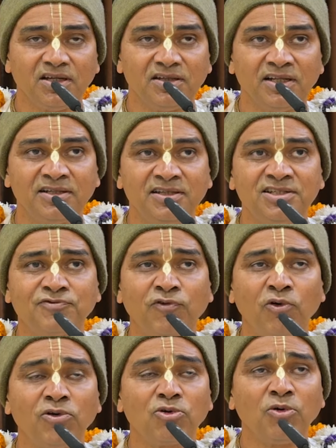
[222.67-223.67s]
that these
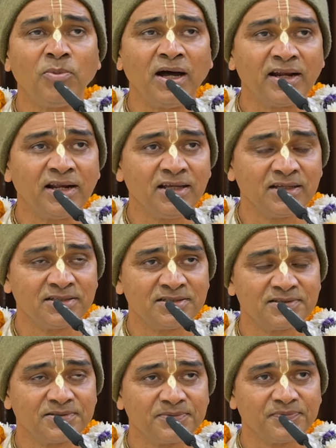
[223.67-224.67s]
four
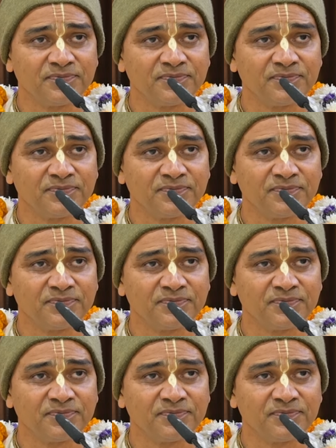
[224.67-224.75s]
Kumāras,